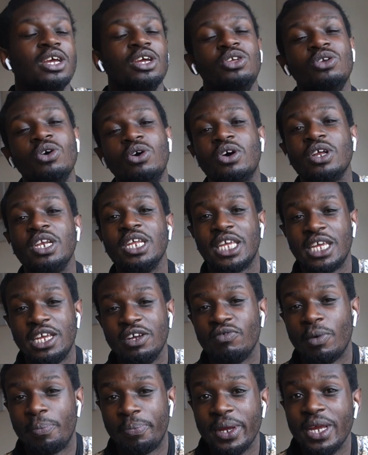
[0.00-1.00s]
you're gonna
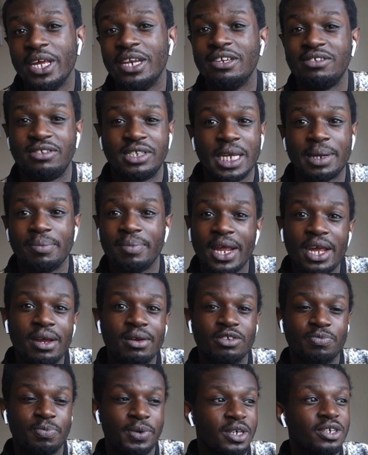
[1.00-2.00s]
keep repeating the same
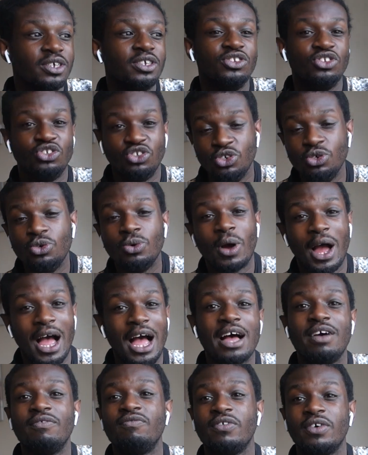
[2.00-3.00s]
names because you
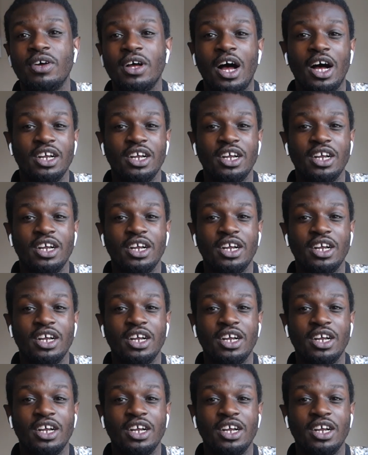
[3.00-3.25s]
have